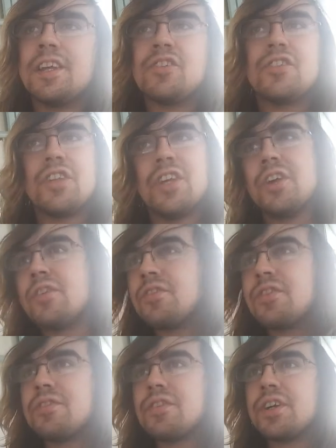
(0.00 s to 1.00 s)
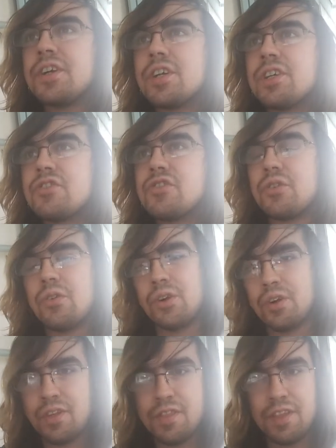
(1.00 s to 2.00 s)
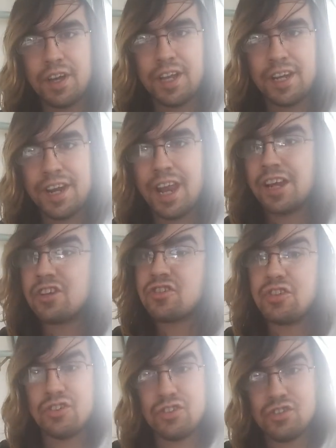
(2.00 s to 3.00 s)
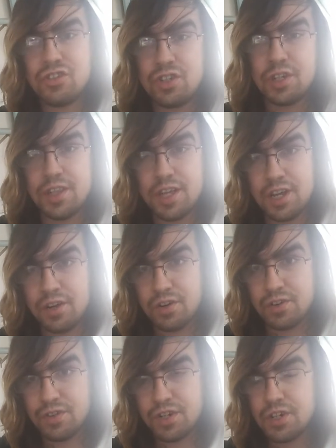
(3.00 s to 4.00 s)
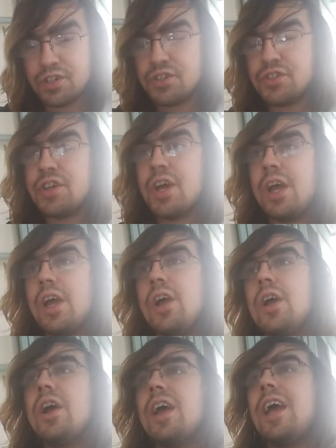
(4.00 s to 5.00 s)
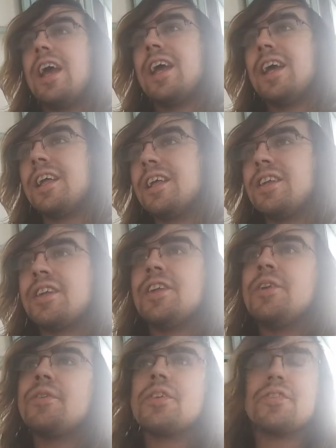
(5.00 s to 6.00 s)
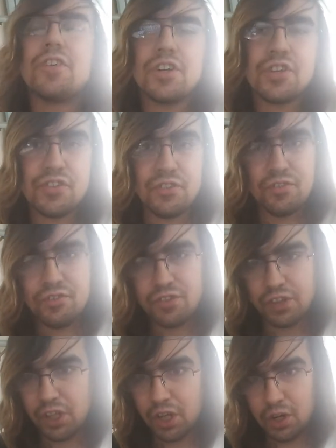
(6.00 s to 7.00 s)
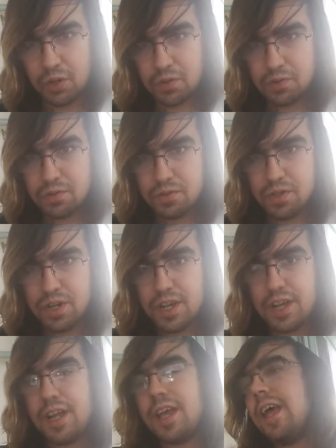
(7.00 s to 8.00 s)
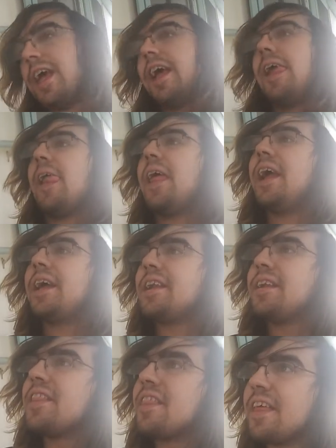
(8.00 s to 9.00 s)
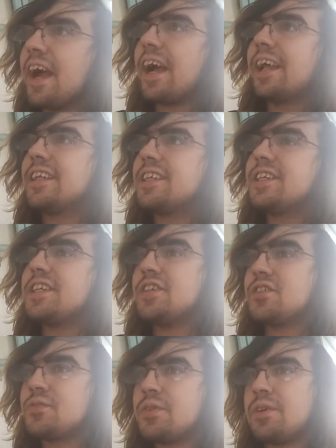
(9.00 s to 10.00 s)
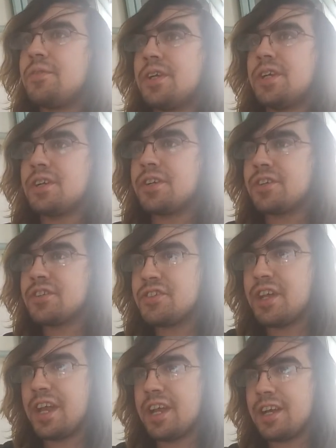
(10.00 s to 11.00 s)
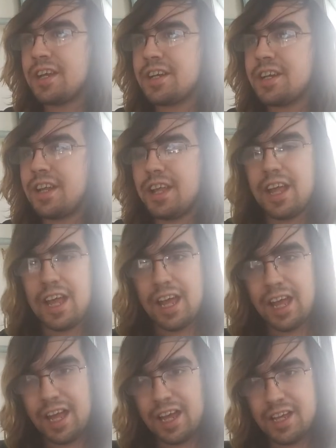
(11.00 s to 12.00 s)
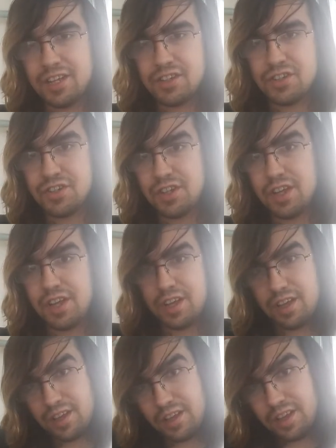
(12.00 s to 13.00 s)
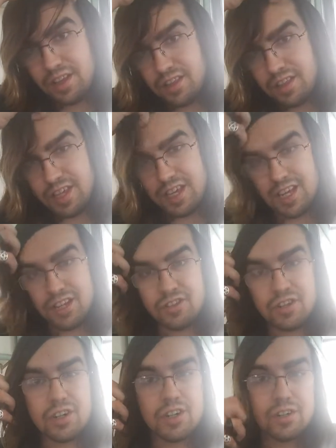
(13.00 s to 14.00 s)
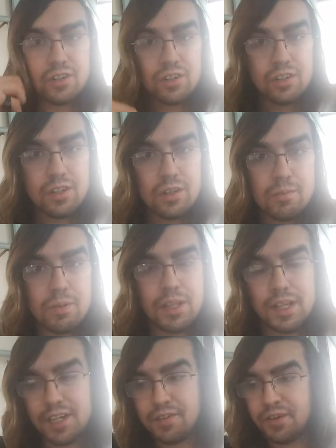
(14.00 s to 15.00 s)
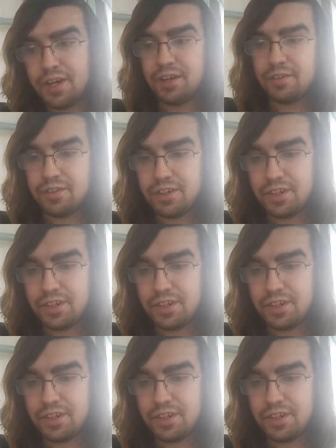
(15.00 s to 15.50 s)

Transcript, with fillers: is the universe or the connections to the universe and universal flow. And that is what we understand as the eternal playground.